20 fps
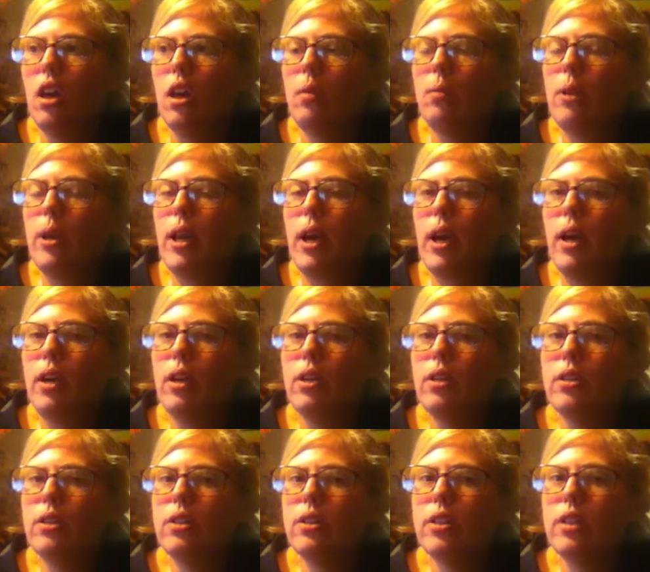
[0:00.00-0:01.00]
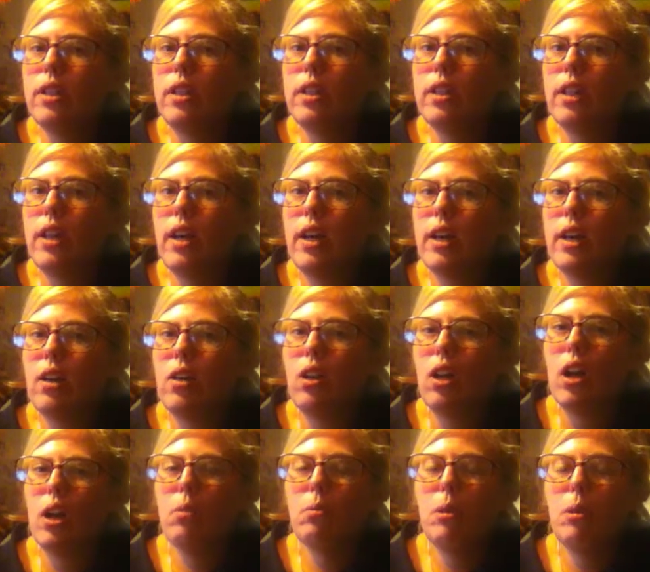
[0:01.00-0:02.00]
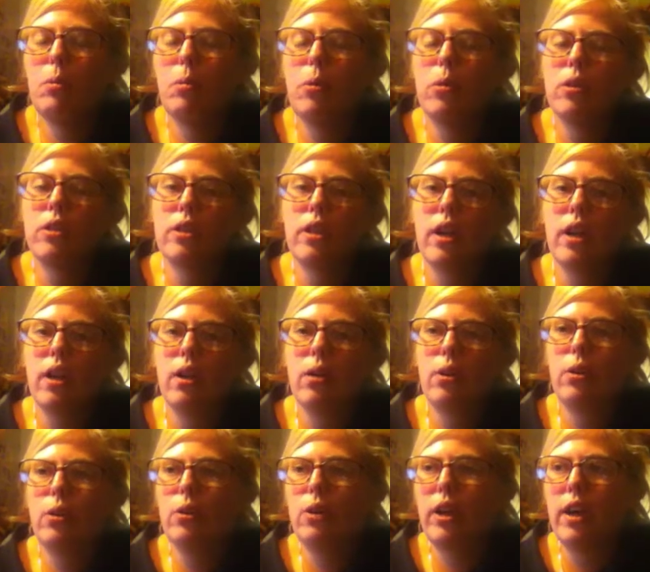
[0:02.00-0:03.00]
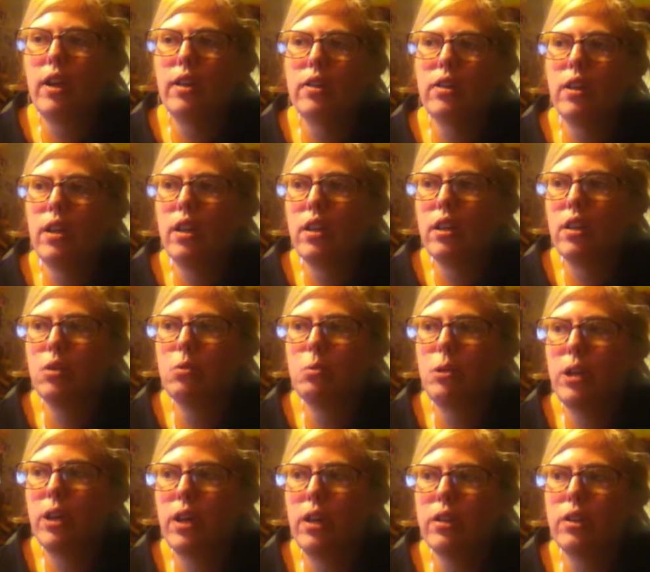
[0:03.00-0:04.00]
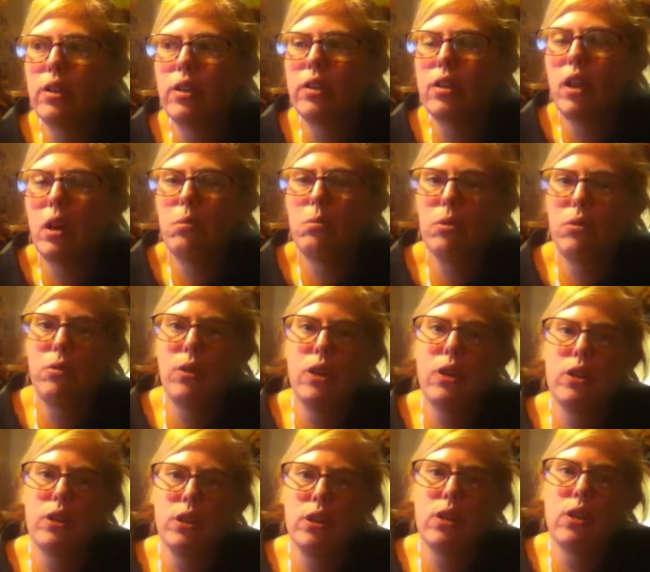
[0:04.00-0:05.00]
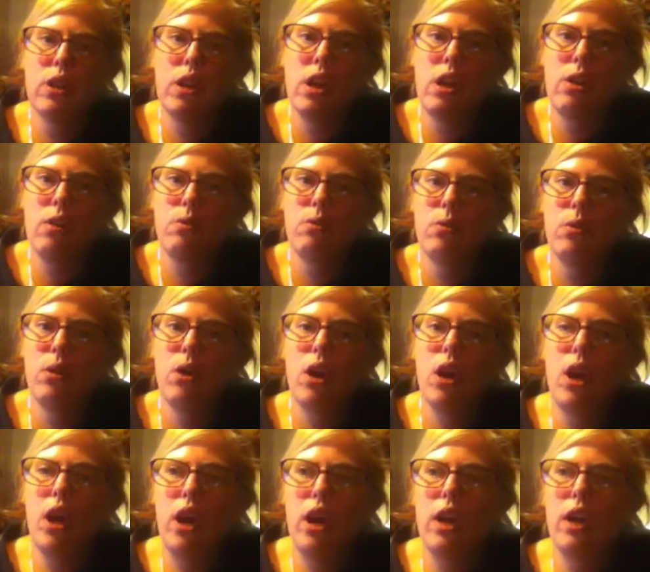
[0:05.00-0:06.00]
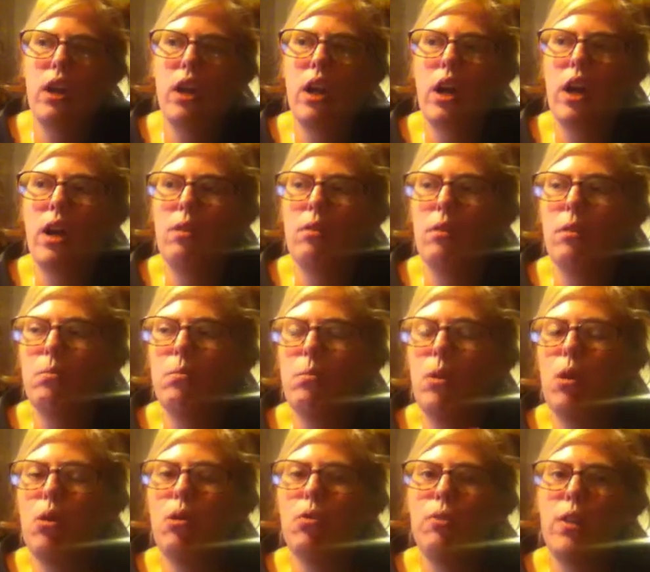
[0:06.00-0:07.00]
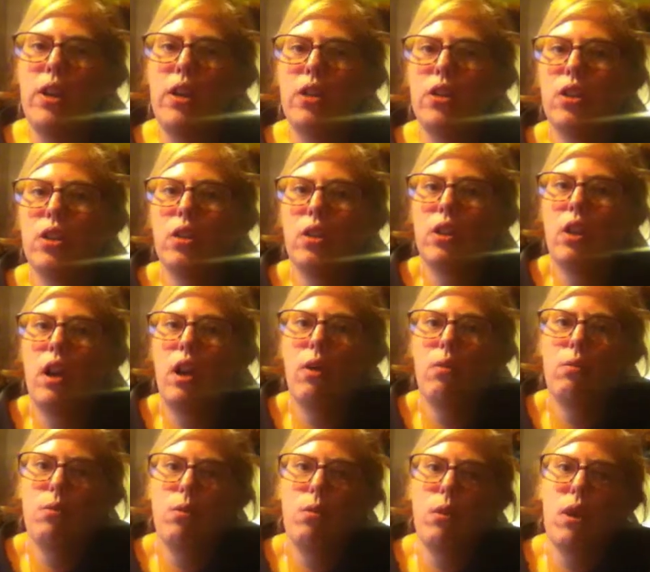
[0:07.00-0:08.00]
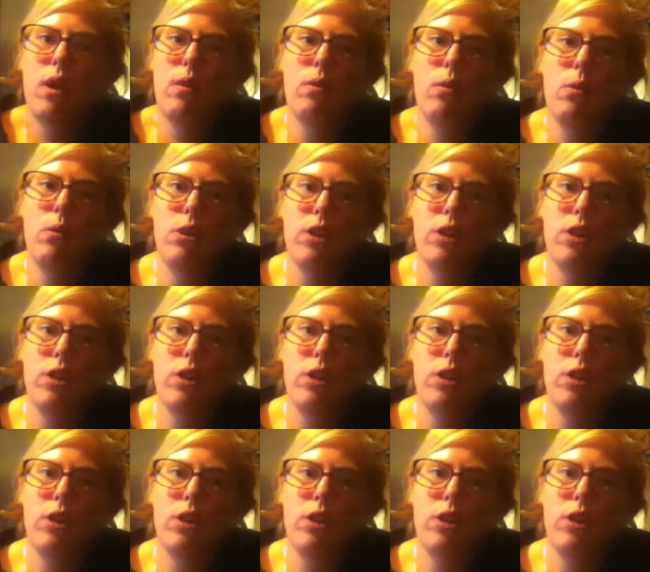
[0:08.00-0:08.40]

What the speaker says: I mean, I honestly, like, a lot of people would say, oh, you can't say this because it's not professional enough or not motivational enough or whatever,